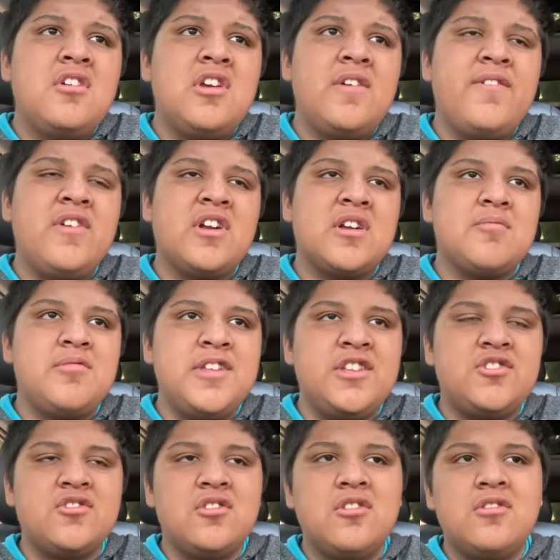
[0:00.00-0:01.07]
If you're a complete
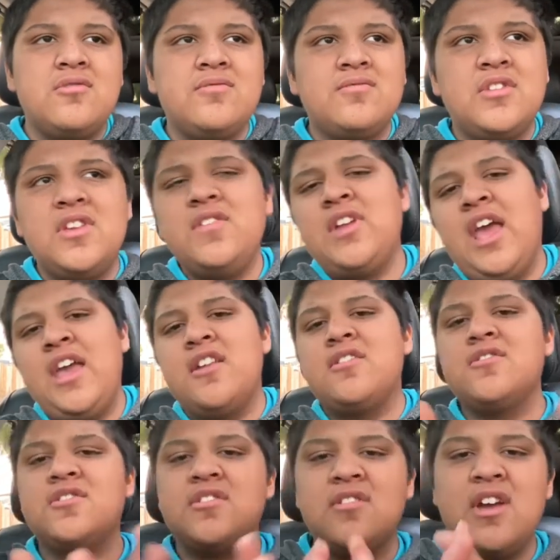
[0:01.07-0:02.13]
troll, even
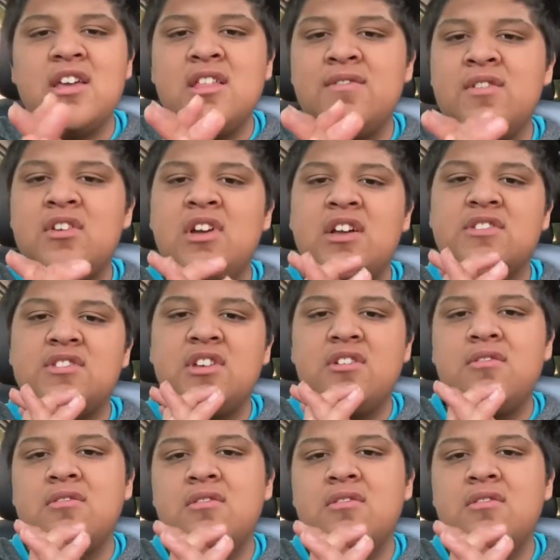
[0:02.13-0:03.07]
haters, I love you guys too.